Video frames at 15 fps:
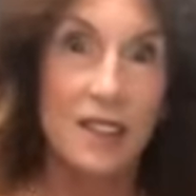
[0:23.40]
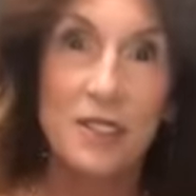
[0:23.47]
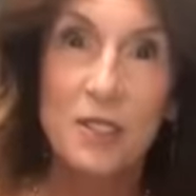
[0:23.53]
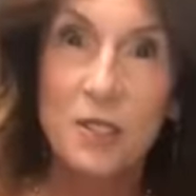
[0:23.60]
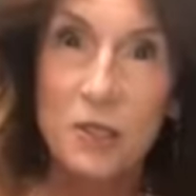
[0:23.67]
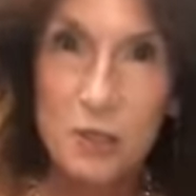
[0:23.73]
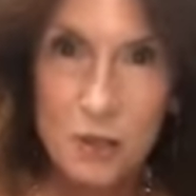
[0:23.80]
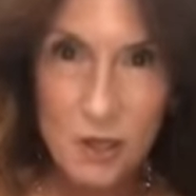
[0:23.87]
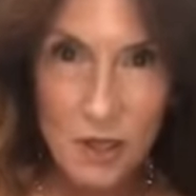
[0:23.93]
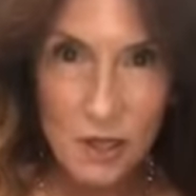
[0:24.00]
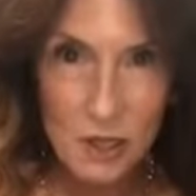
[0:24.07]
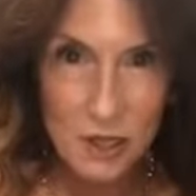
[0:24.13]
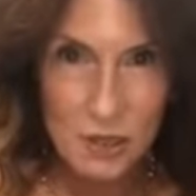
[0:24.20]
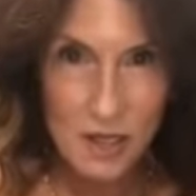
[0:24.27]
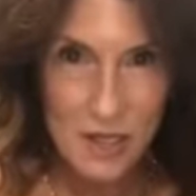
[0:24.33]
Did you
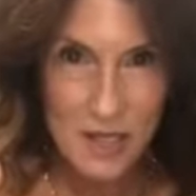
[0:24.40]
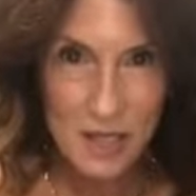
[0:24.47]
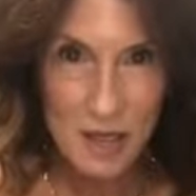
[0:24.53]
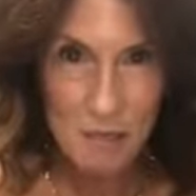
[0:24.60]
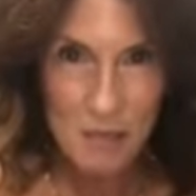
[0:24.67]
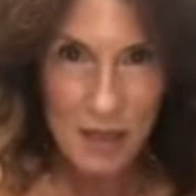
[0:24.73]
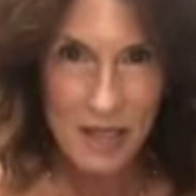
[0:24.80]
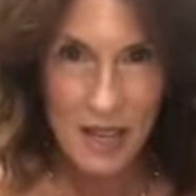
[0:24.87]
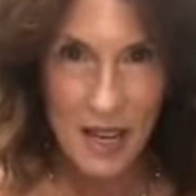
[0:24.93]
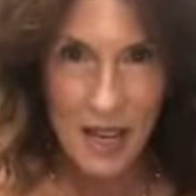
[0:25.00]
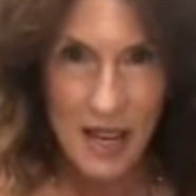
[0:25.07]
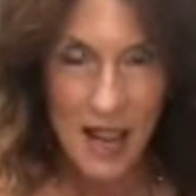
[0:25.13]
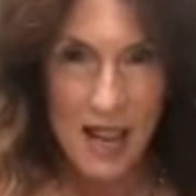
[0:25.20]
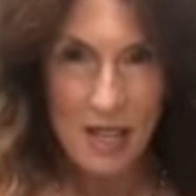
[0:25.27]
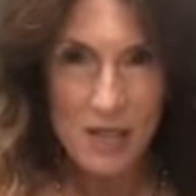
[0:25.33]
girls dress up like I
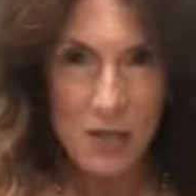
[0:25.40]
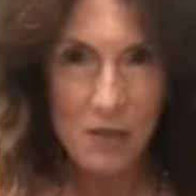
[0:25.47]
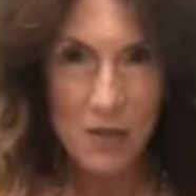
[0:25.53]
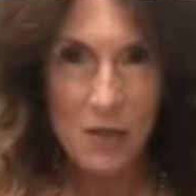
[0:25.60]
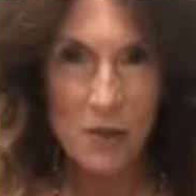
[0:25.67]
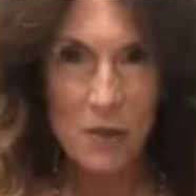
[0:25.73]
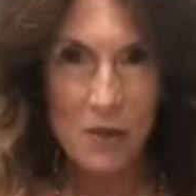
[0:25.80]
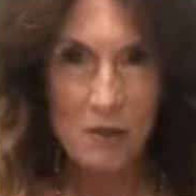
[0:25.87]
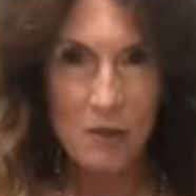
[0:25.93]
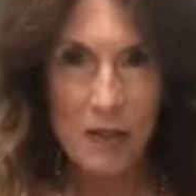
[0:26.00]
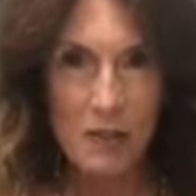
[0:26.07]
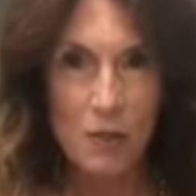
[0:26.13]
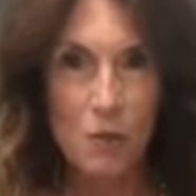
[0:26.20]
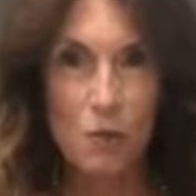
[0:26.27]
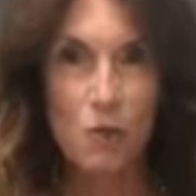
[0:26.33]
asked you to?
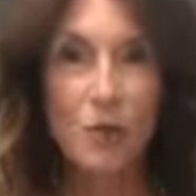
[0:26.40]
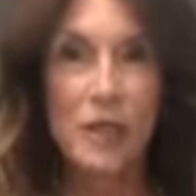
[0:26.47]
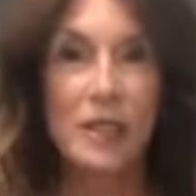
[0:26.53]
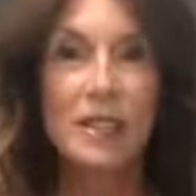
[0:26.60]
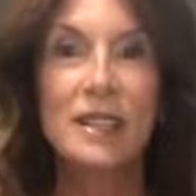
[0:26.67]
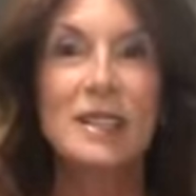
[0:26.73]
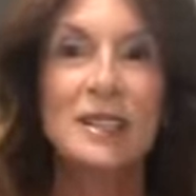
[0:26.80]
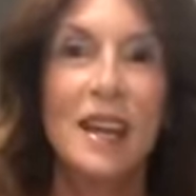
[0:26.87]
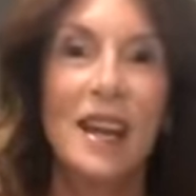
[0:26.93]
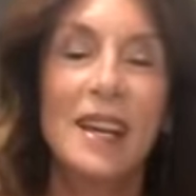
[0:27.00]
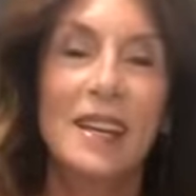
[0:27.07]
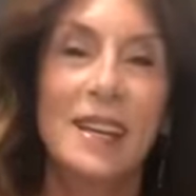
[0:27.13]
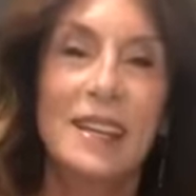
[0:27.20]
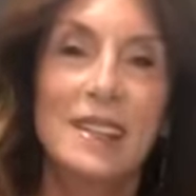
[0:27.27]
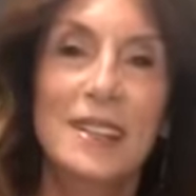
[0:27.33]
Like really
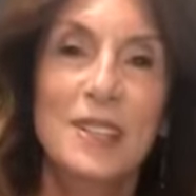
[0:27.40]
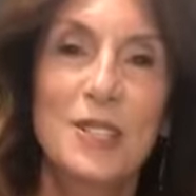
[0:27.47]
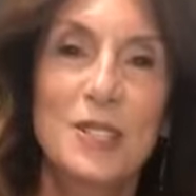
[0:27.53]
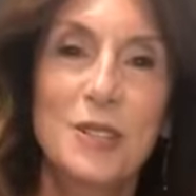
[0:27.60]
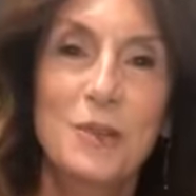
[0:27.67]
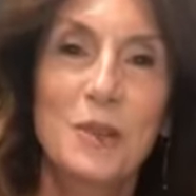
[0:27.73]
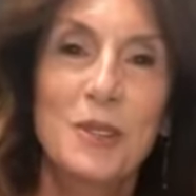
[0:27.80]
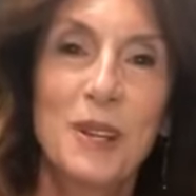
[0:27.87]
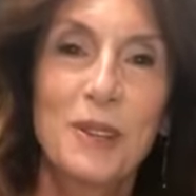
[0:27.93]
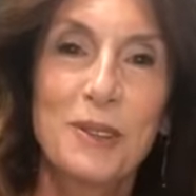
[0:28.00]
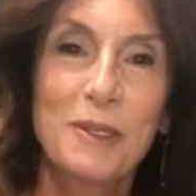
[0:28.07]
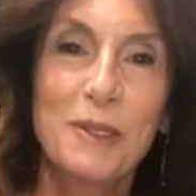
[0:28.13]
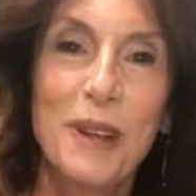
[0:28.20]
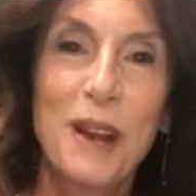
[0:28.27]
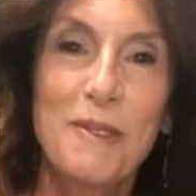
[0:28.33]
taking this to
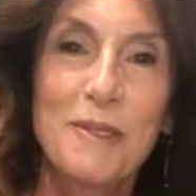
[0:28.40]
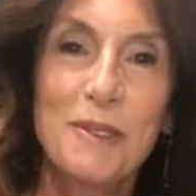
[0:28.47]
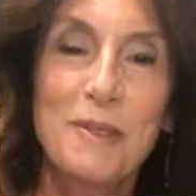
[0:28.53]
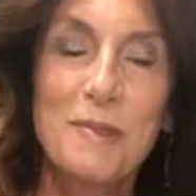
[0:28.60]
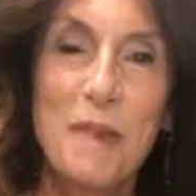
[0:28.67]
another level?